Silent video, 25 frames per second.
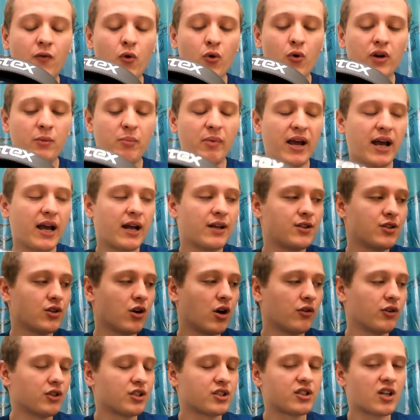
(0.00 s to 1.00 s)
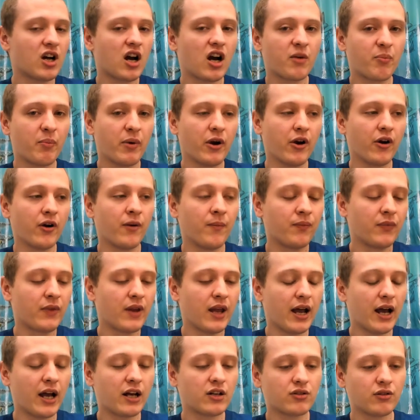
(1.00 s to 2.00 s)
pads on the stock pair.
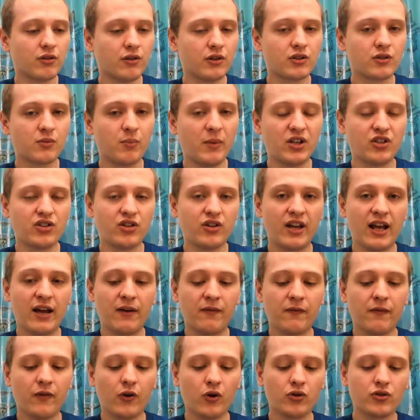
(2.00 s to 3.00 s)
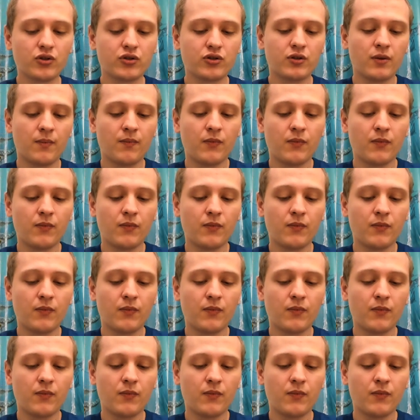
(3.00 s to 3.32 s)
Actually, let's mention that first.